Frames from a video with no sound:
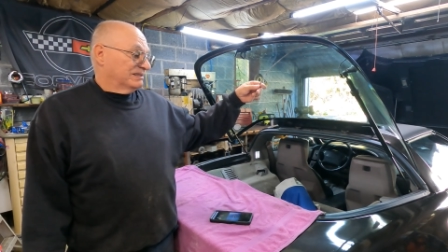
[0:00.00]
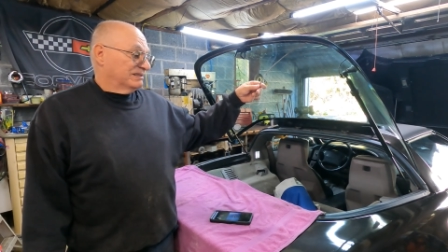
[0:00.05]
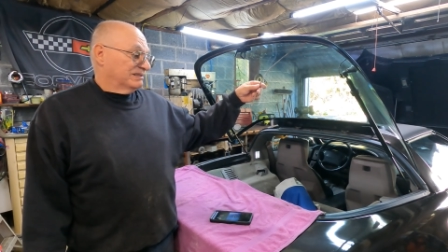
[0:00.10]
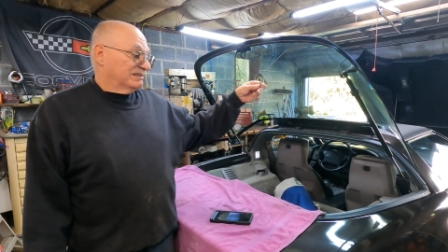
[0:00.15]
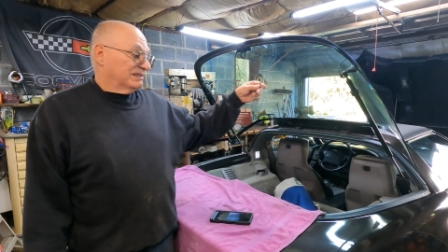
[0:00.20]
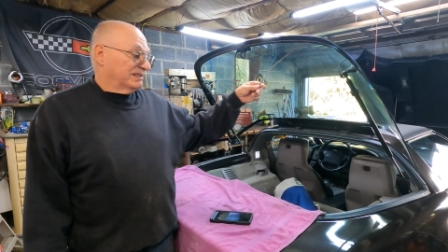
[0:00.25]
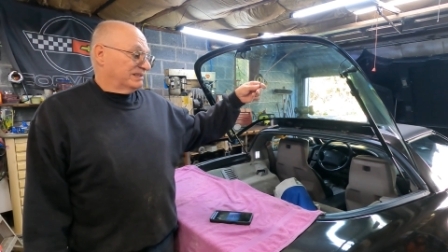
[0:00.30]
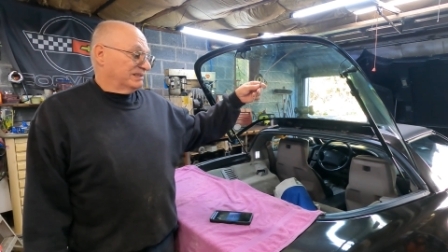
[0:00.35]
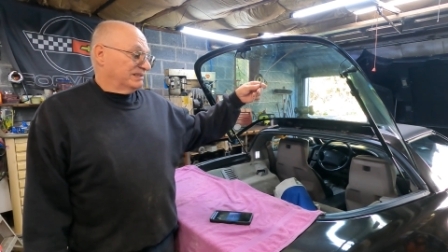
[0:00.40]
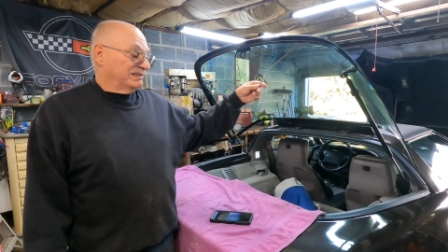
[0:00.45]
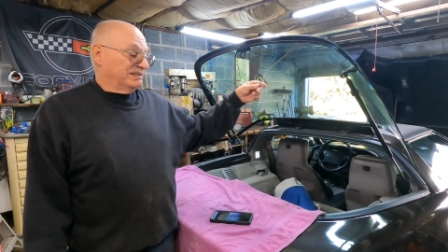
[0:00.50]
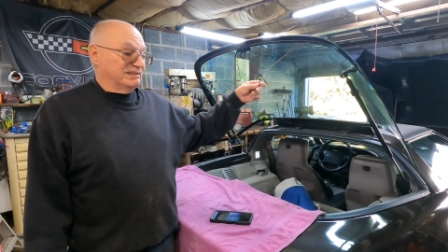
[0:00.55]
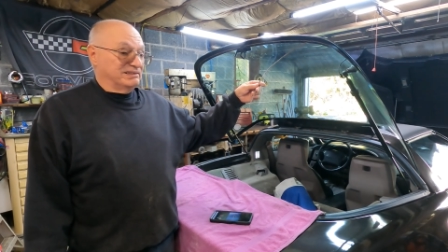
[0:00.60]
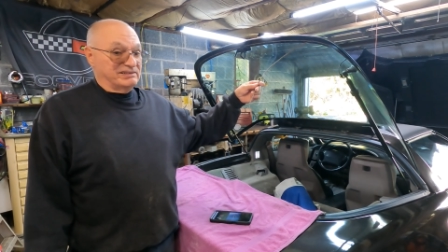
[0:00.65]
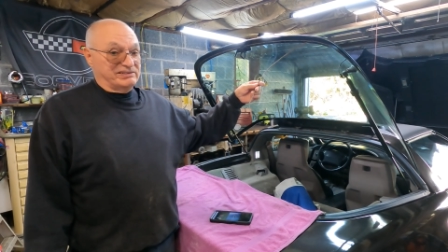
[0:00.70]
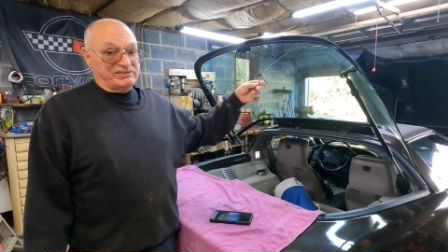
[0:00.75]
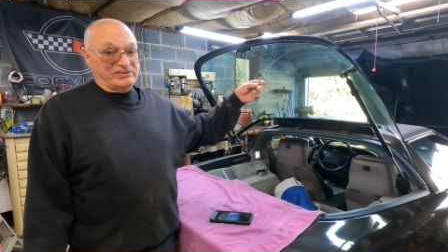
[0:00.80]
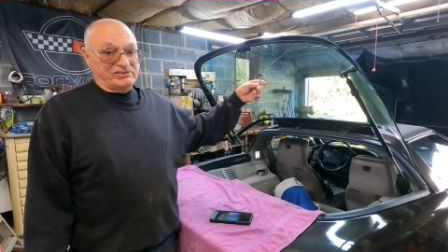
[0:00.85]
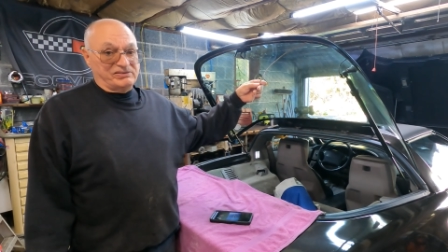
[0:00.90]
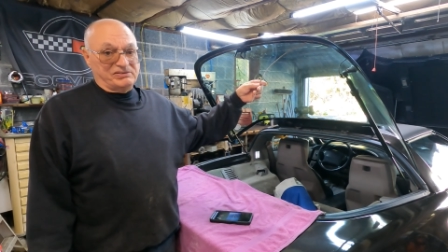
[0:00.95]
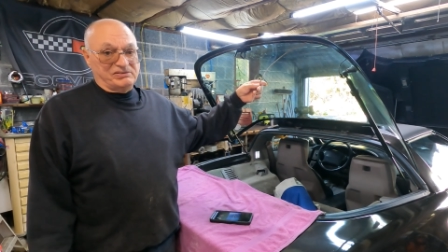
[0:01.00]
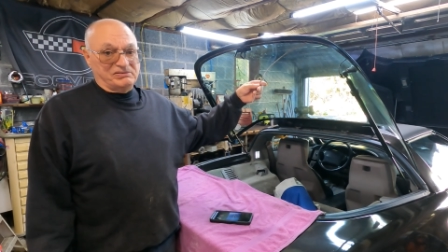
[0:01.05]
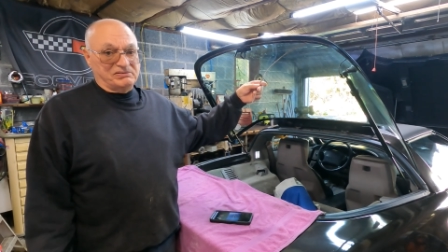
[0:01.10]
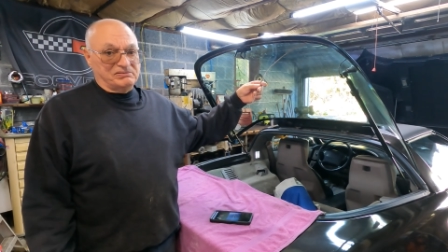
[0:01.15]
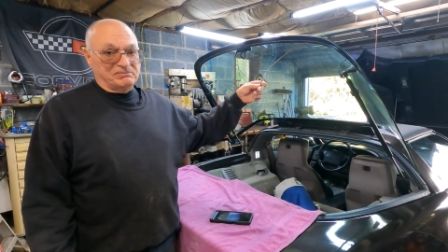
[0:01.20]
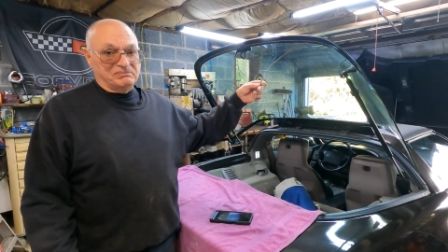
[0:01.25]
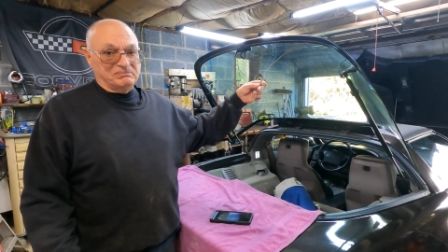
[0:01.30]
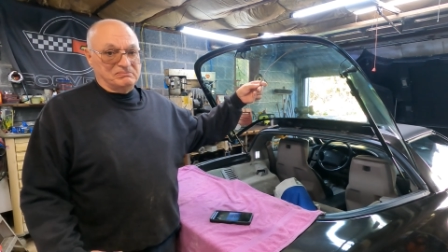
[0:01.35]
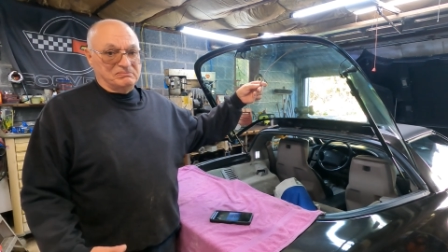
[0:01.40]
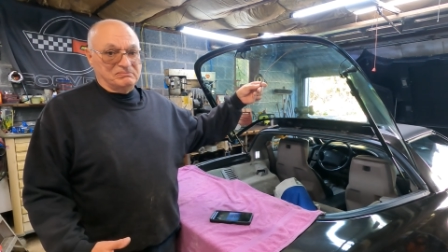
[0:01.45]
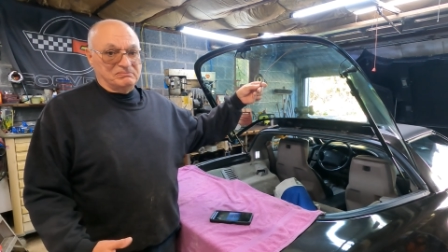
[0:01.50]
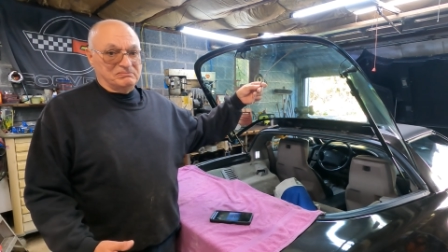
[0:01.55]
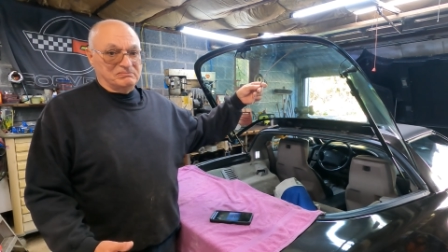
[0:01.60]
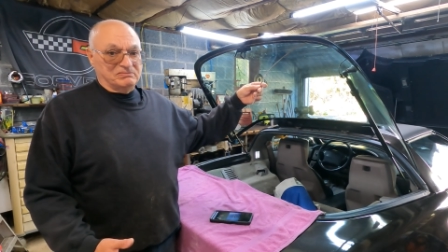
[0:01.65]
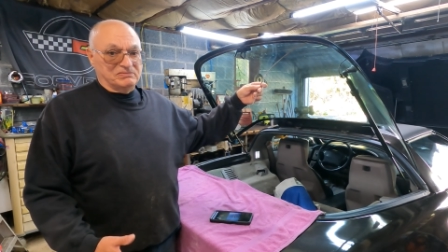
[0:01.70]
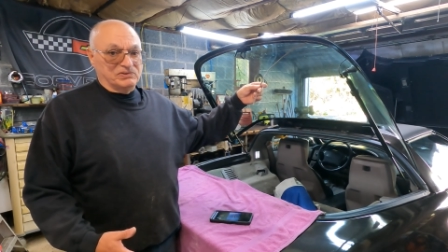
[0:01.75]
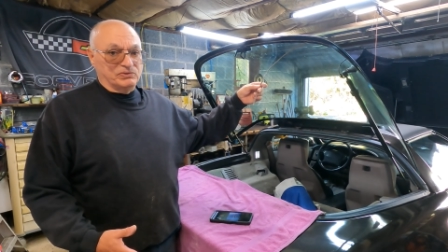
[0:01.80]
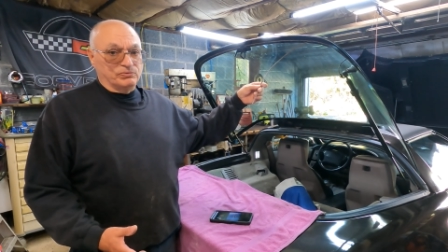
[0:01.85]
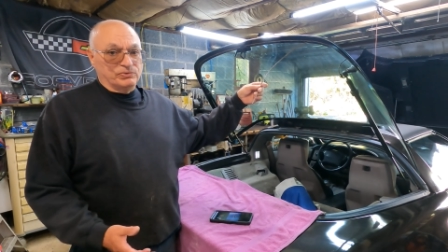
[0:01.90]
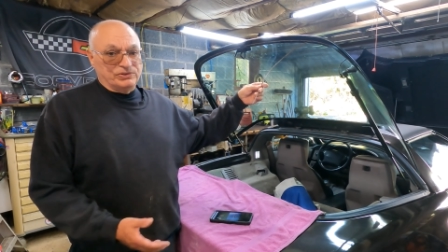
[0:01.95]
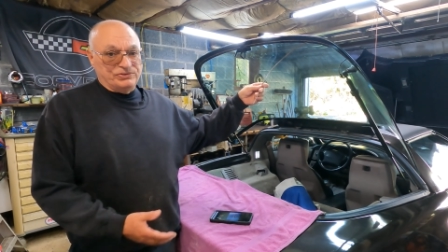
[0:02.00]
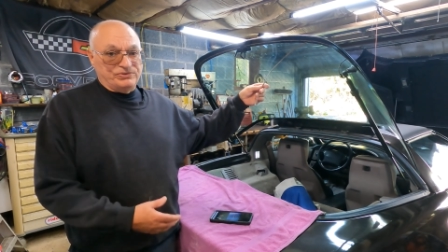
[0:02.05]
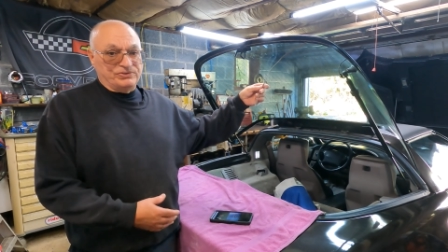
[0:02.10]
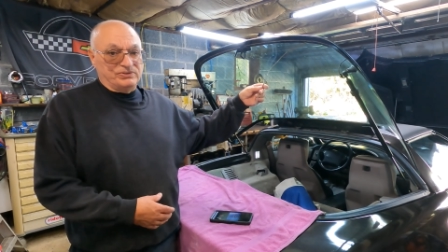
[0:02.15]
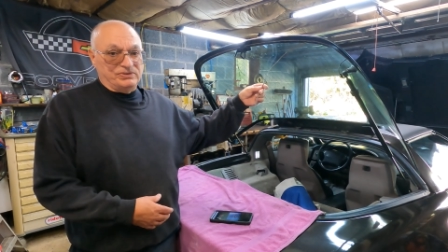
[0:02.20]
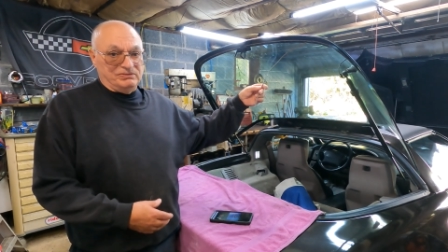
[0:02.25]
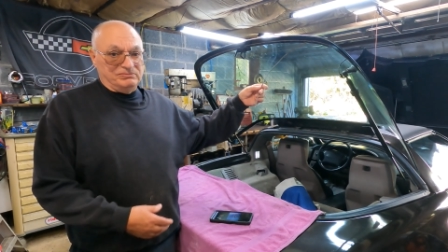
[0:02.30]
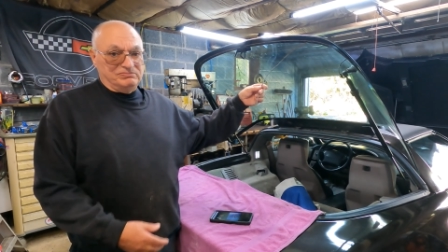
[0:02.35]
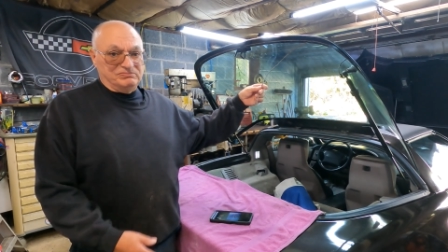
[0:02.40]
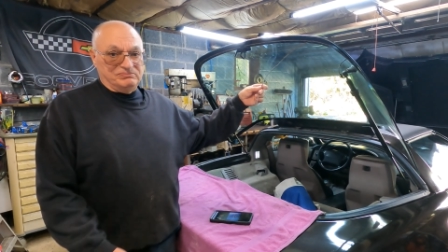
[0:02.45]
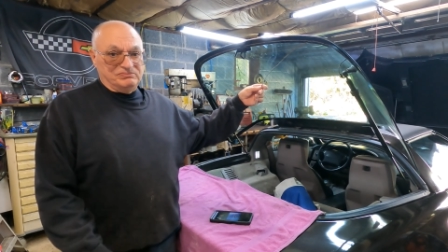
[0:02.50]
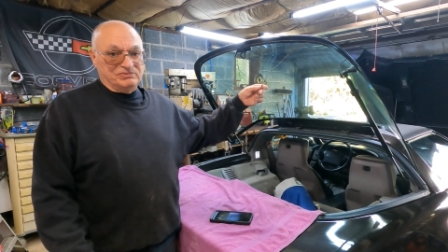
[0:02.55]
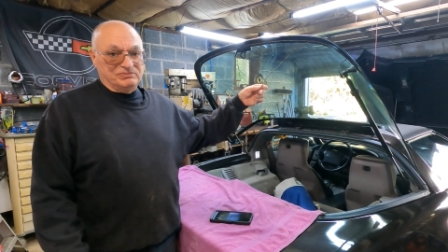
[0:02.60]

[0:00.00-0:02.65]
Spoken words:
Nothing is original.